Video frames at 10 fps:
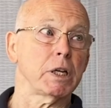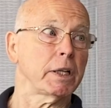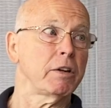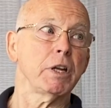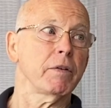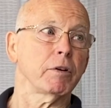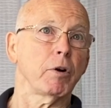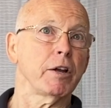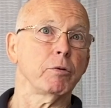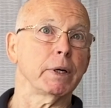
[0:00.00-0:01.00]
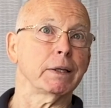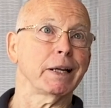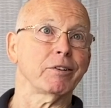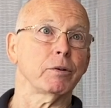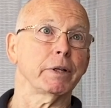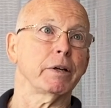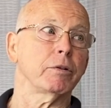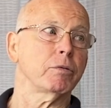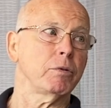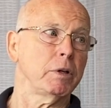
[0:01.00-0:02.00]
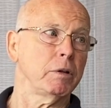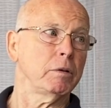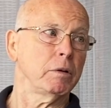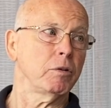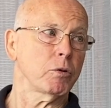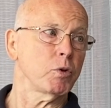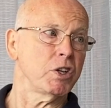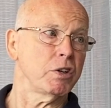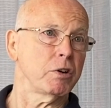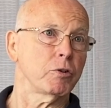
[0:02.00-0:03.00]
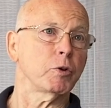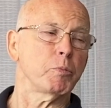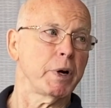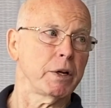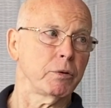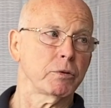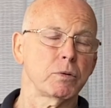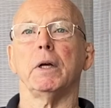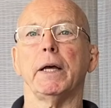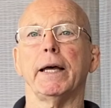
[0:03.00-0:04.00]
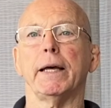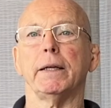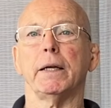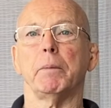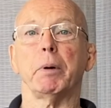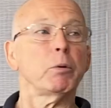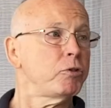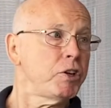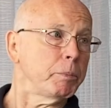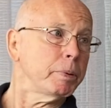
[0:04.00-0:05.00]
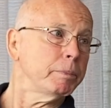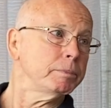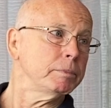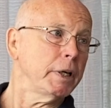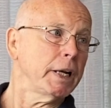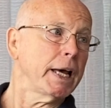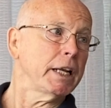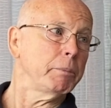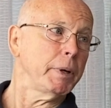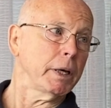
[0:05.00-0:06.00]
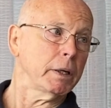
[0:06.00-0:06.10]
They didn't have a graduating class. Only had three years. It was a brand new school. But it was cheap. And I had to pay it.